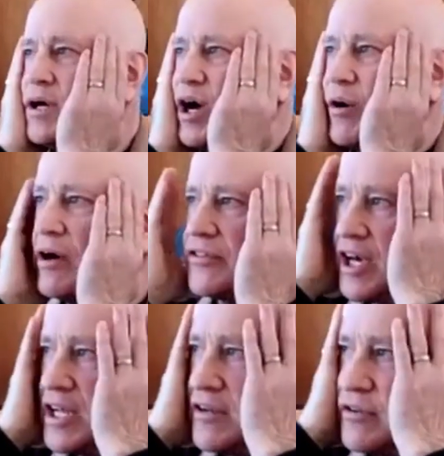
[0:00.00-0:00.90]
I want the
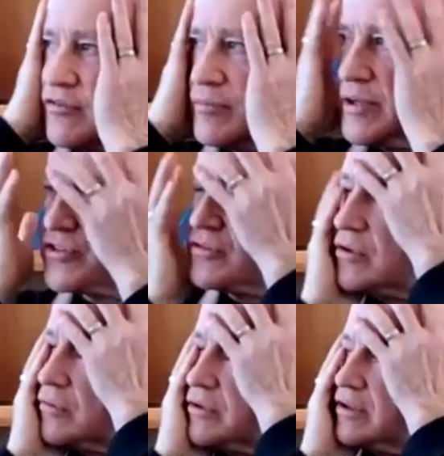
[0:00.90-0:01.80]
kind of information that
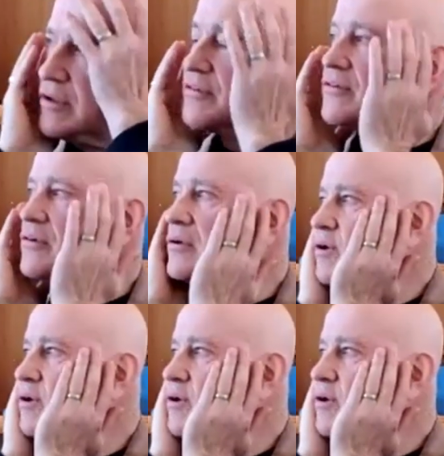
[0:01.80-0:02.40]
only this